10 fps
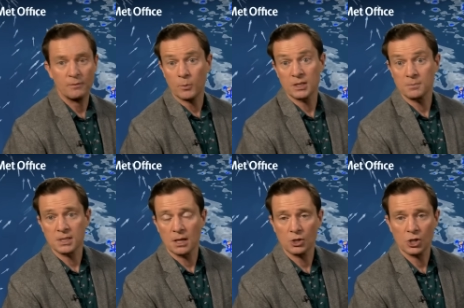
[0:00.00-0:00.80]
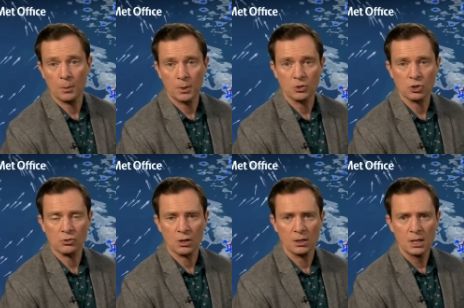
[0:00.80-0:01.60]
Even with some sunshine, we could
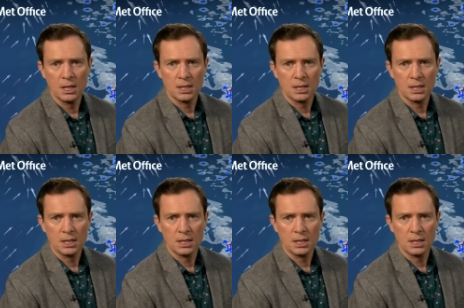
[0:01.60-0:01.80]
struggle